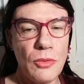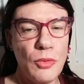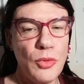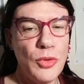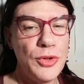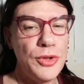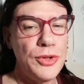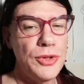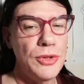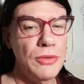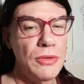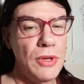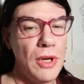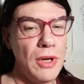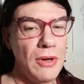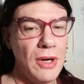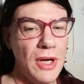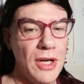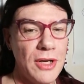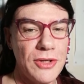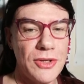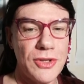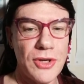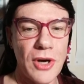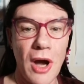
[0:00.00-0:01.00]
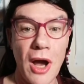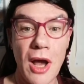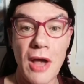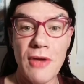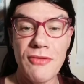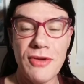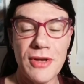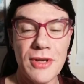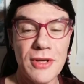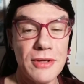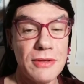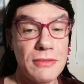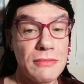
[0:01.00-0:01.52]
would you know how to
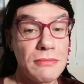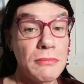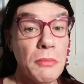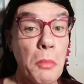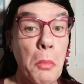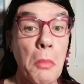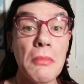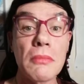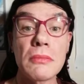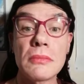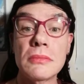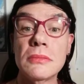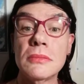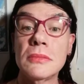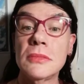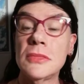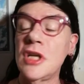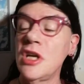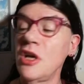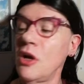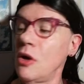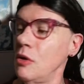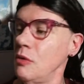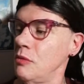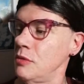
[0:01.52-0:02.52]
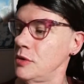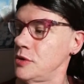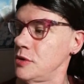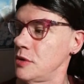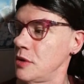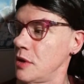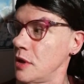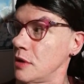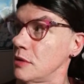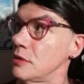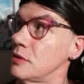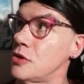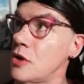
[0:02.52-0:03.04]
drive a, you know, would you
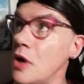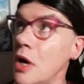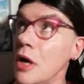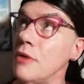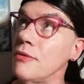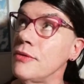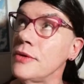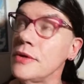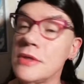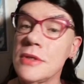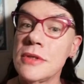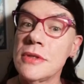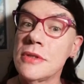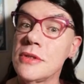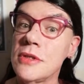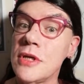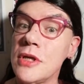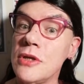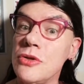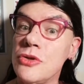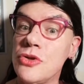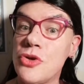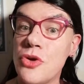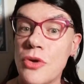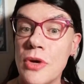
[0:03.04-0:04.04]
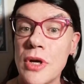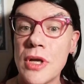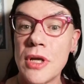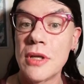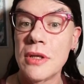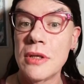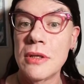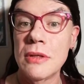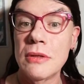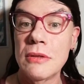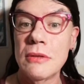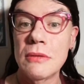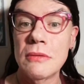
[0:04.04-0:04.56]
know how to drive a
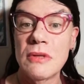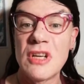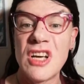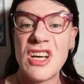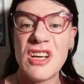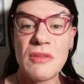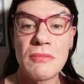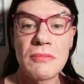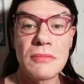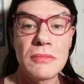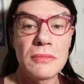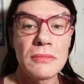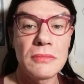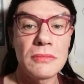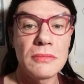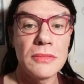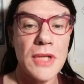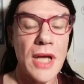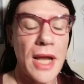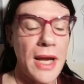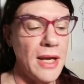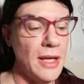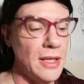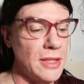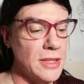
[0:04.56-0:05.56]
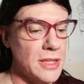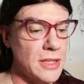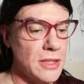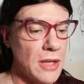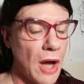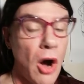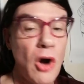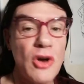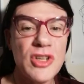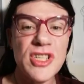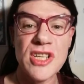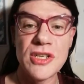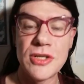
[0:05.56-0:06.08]
Centurion tanks?
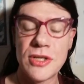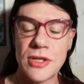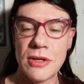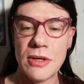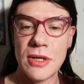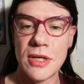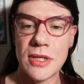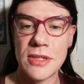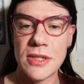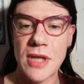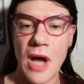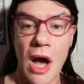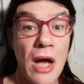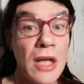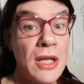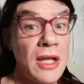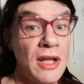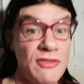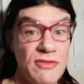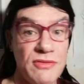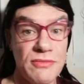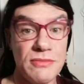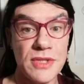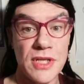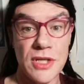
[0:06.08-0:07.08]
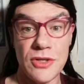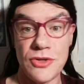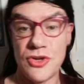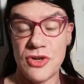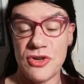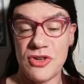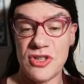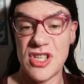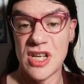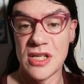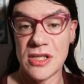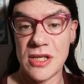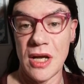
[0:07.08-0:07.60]
Oh, Centurions! I love
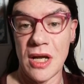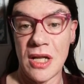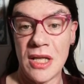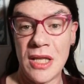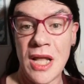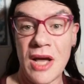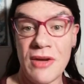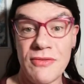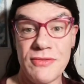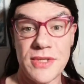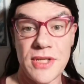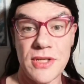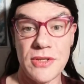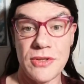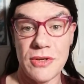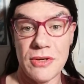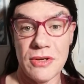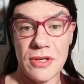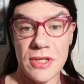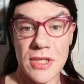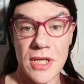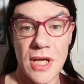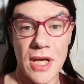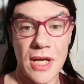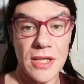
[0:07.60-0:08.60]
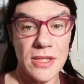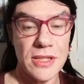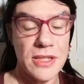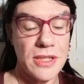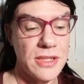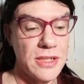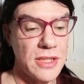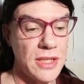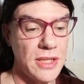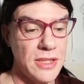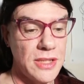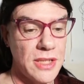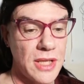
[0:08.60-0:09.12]
Centurions. Actually, I love Centurion tanks.
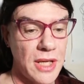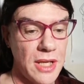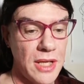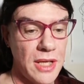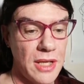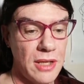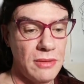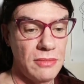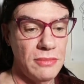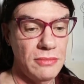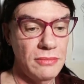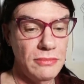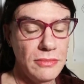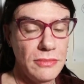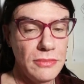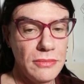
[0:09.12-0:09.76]
It's a